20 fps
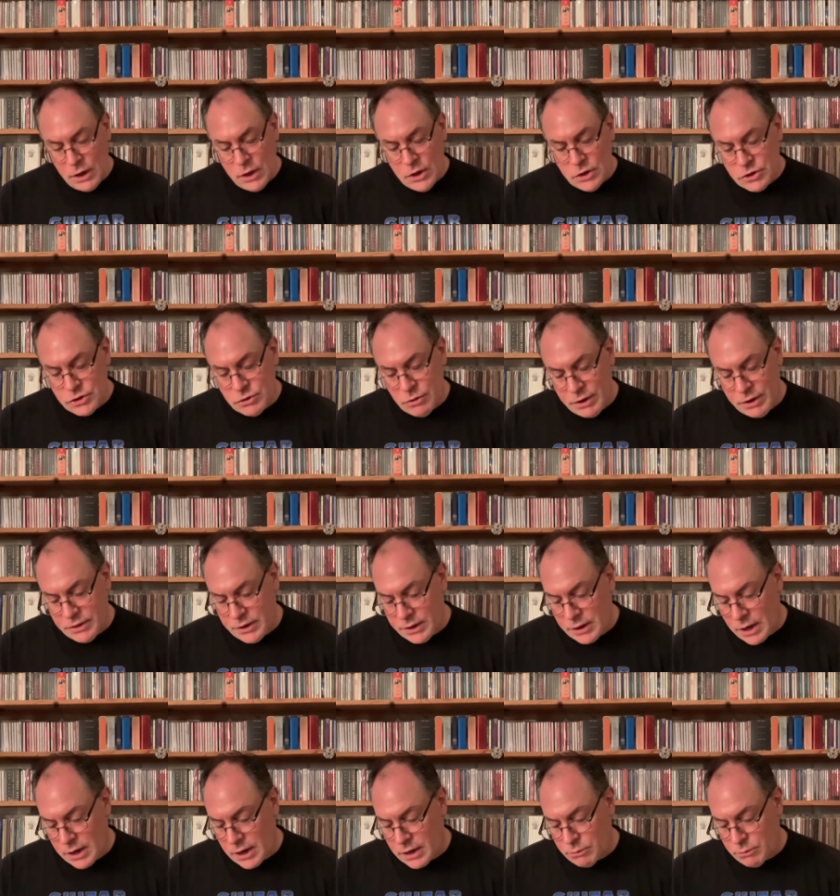So I think I
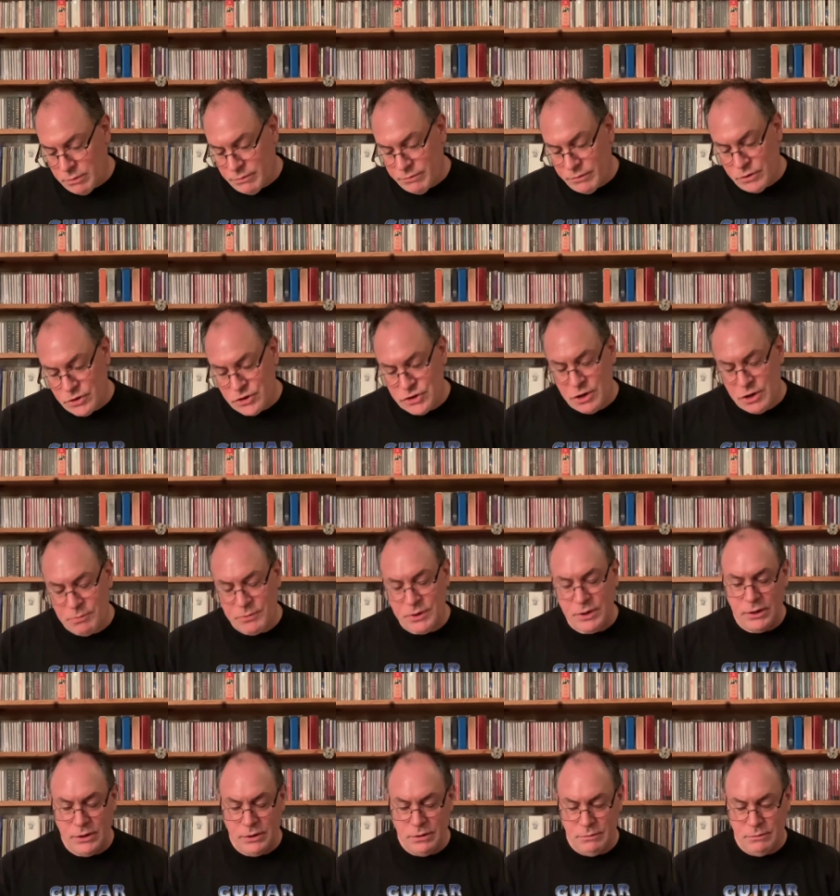got to reverse something
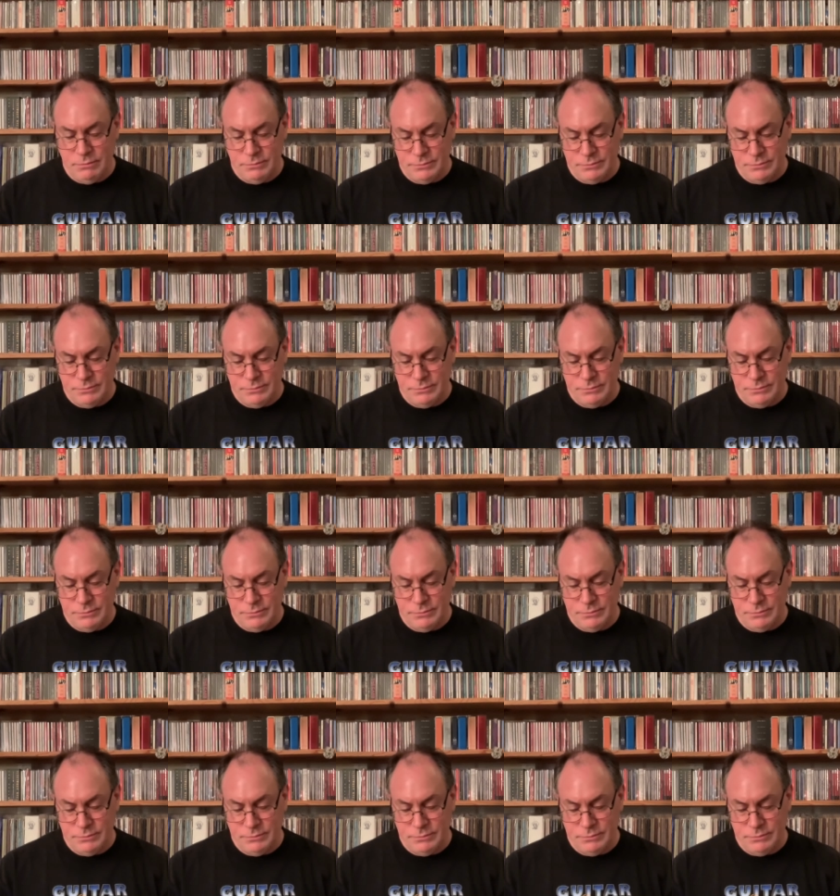here.